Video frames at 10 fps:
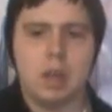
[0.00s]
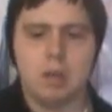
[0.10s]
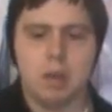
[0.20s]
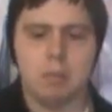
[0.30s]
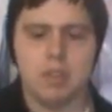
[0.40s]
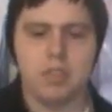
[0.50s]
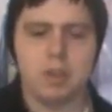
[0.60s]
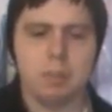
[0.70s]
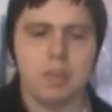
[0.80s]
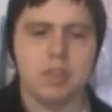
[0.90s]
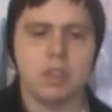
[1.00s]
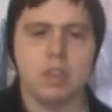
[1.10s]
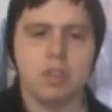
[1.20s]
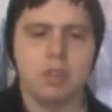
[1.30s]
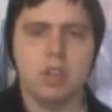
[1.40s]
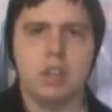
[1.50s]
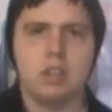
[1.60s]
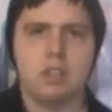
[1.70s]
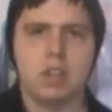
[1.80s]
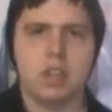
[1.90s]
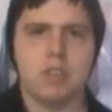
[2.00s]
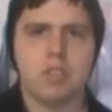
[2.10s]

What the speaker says: and basically thoroughly entertaining.